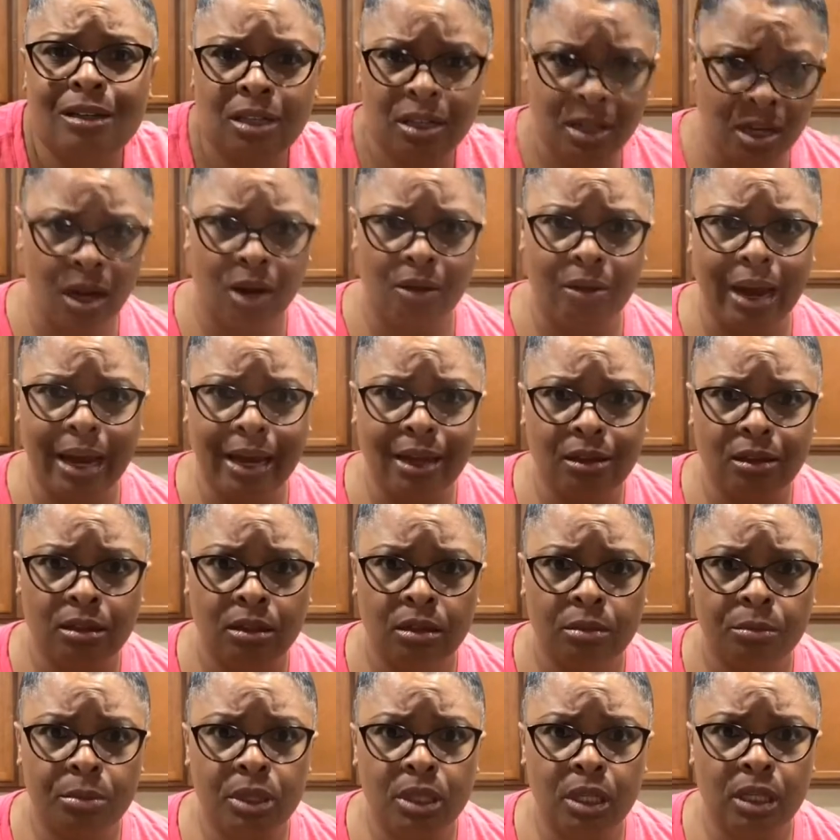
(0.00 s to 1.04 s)
all right?
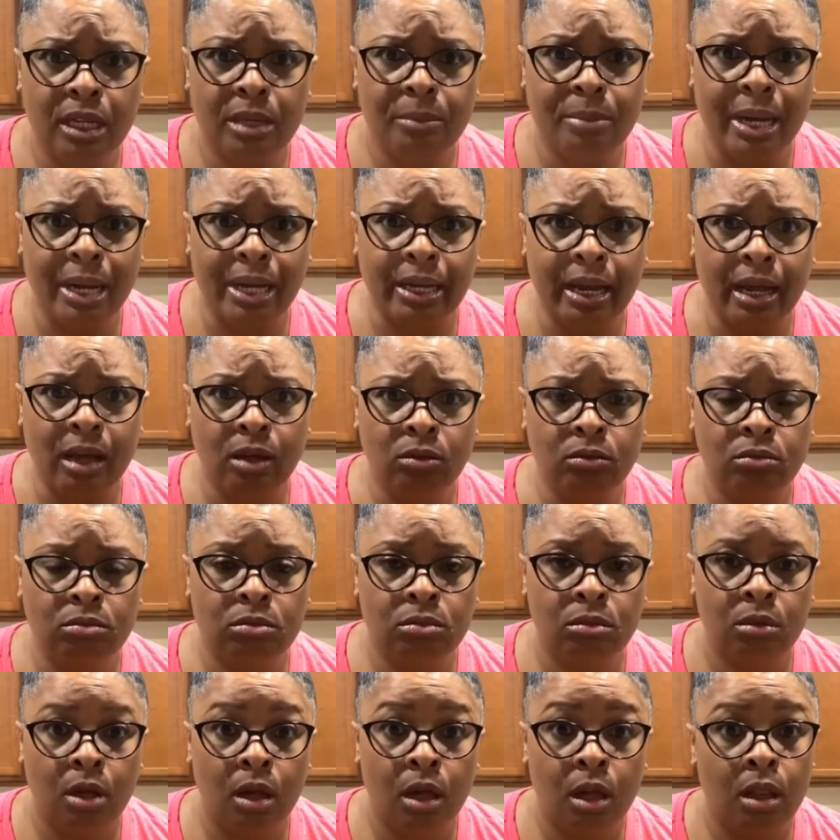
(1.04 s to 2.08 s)
Put the lid back down,
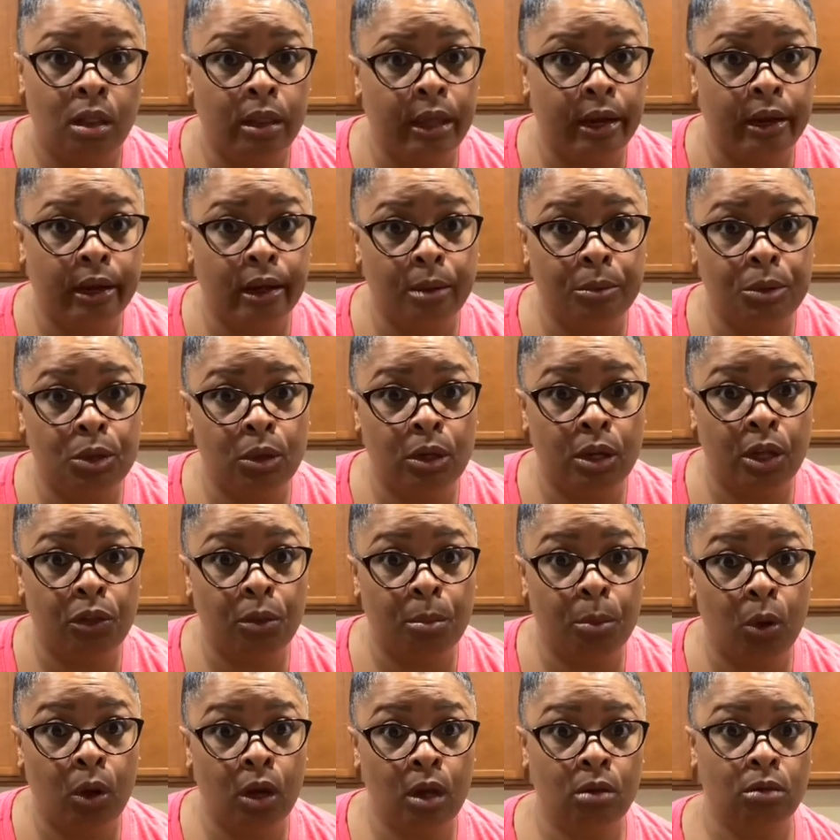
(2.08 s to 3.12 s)
let it come to another
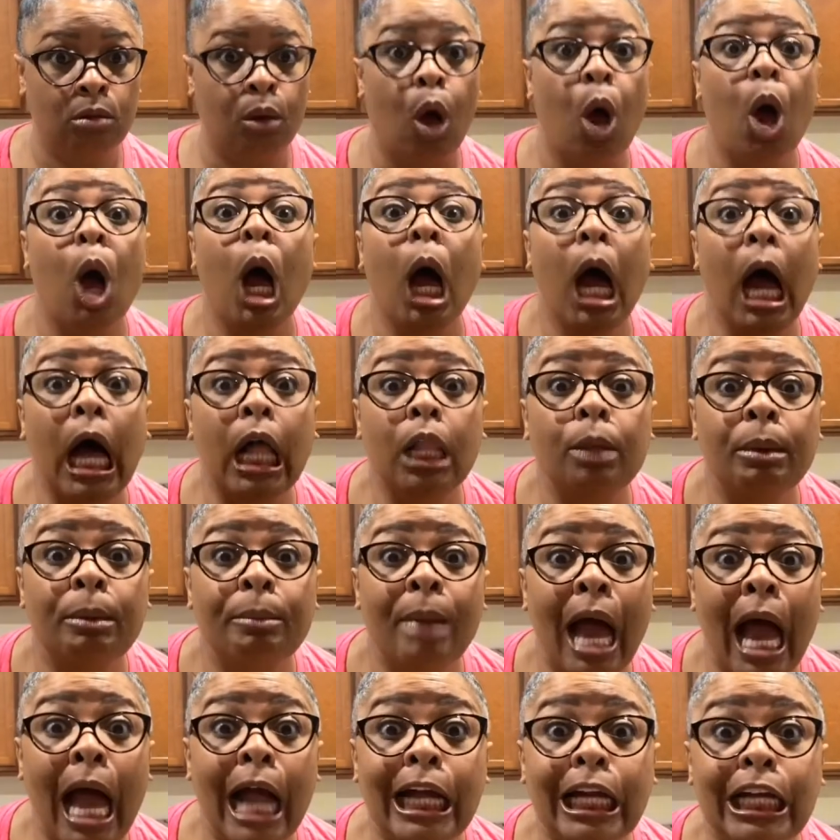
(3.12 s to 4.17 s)
boil. I'll be
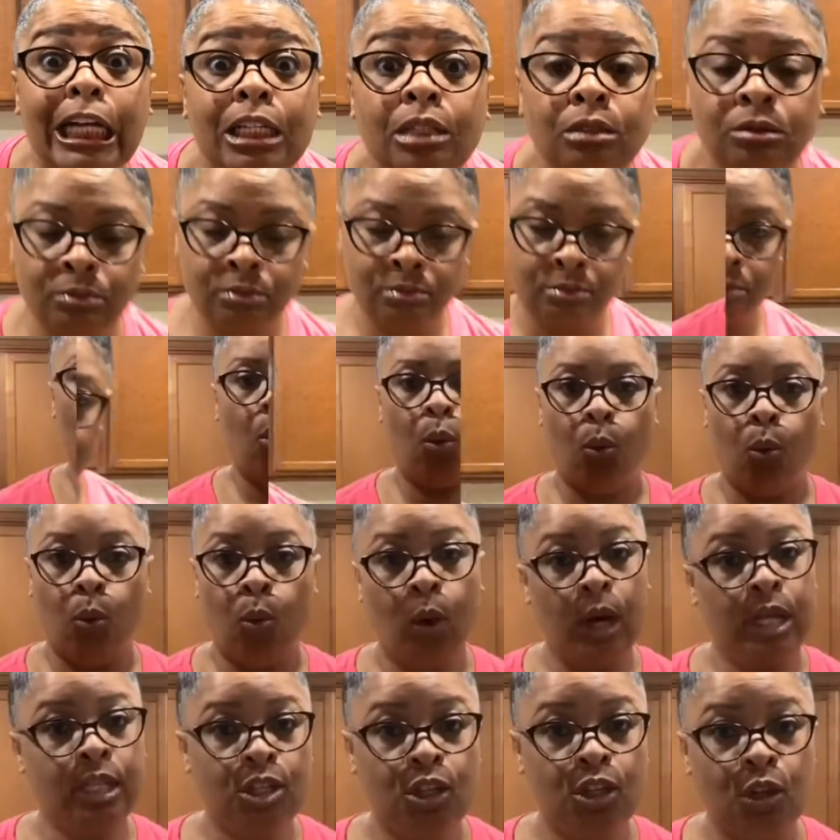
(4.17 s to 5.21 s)
back.
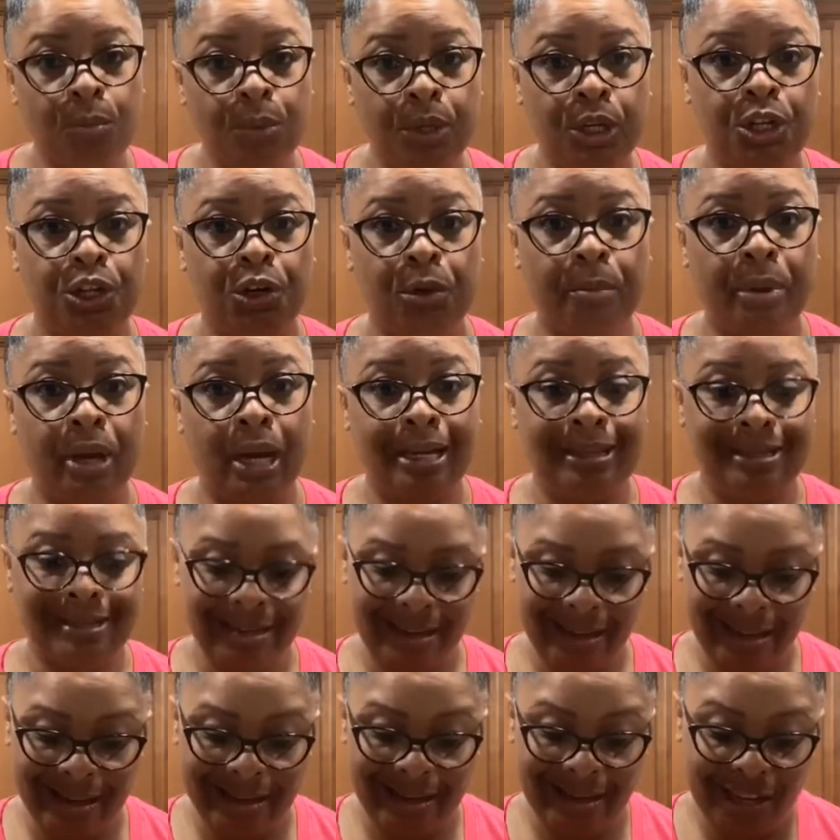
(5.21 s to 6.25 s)
Once you put your pasta
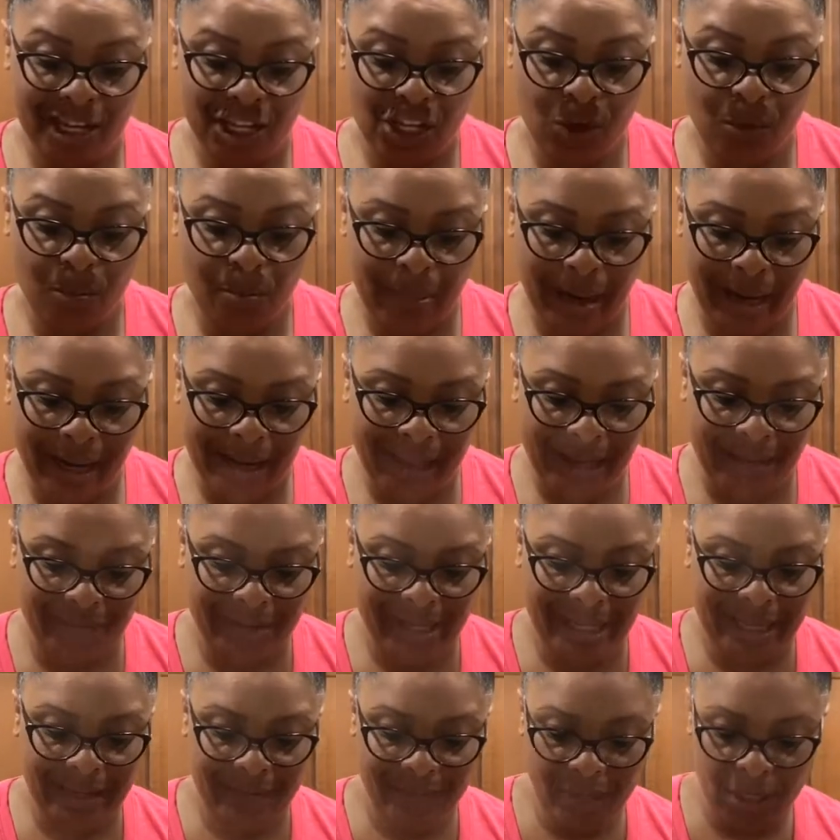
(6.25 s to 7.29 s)
in, you might have to
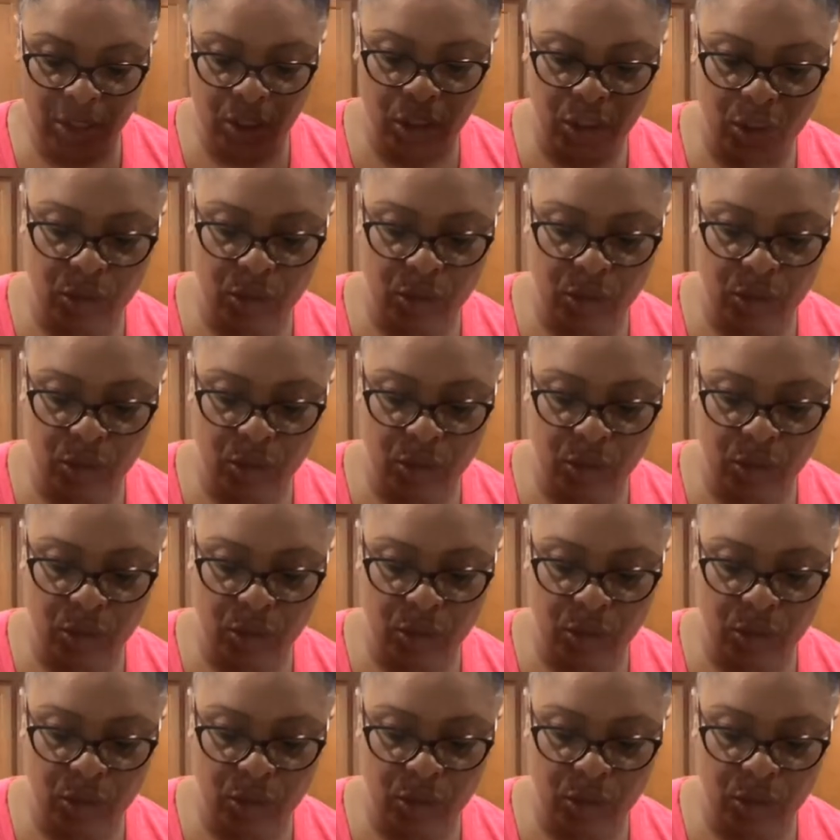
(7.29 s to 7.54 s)
give it a little